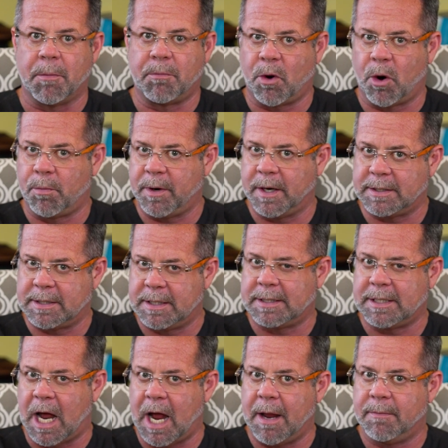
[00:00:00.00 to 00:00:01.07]
appropriate to the
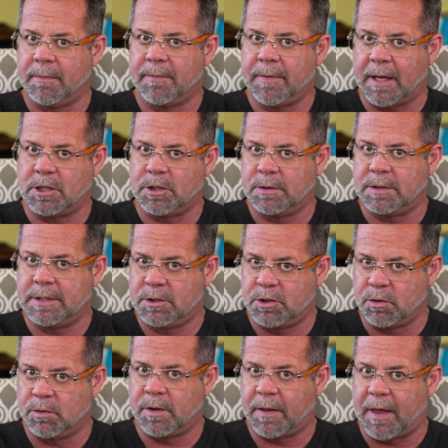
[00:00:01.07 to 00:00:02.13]
time that you
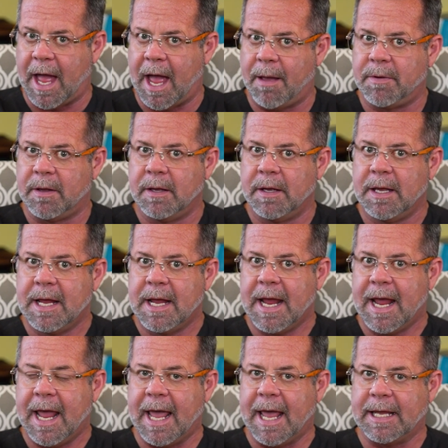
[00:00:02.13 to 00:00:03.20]
drew the lab
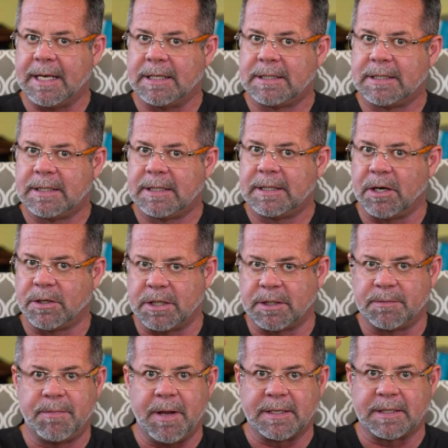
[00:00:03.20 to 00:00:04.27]
and they're
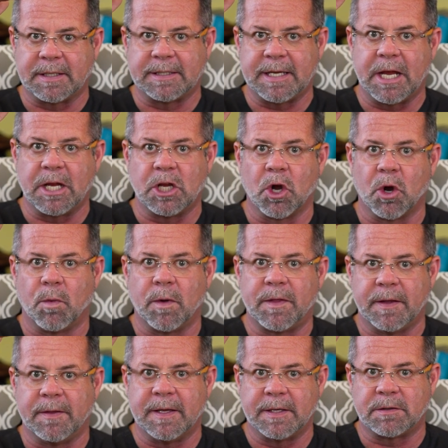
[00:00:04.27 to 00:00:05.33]
just basically saying you're
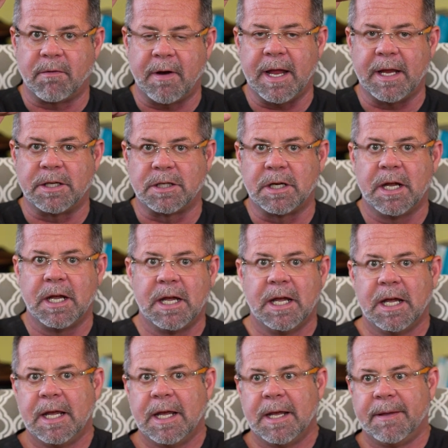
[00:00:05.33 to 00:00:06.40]
within this range
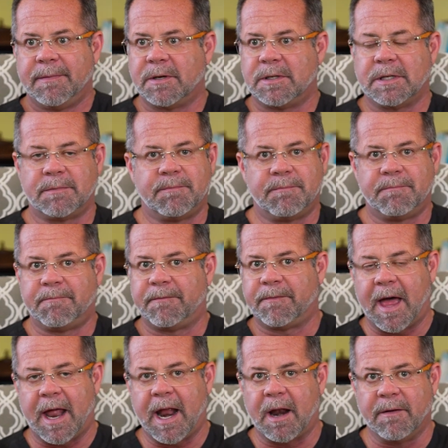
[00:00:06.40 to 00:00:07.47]
they're just
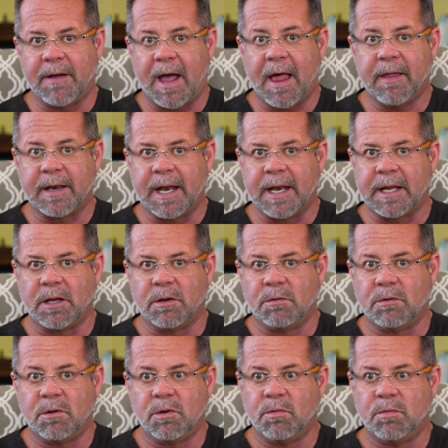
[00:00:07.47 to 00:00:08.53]
flat out invalidating you,
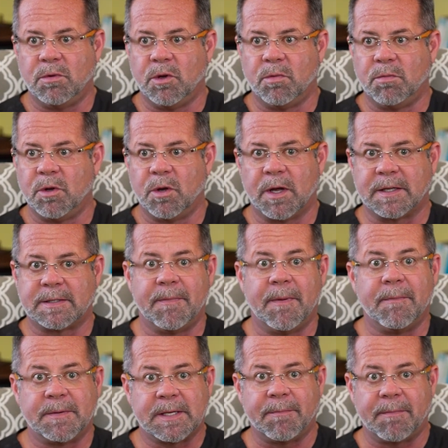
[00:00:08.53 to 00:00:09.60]
you, you get
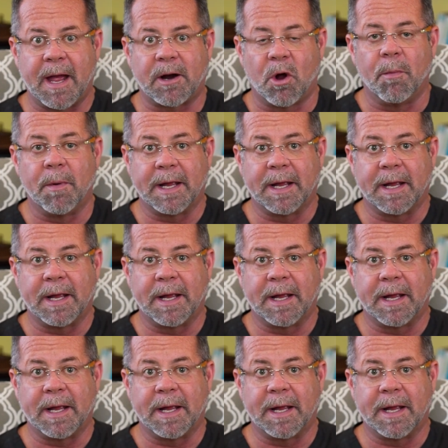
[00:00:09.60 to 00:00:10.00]
sent back home